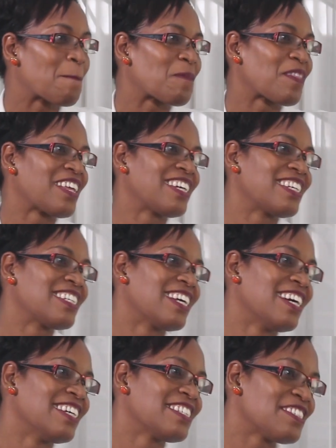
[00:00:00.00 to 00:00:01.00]
a big one,
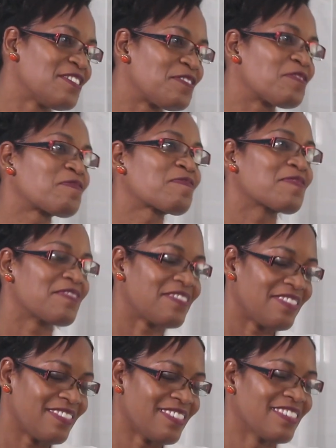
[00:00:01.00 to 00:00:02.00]
but I
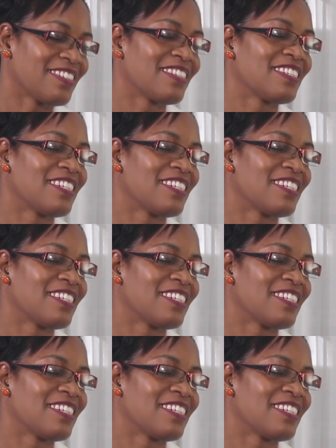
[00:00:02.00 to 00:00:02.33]
humbly bow and I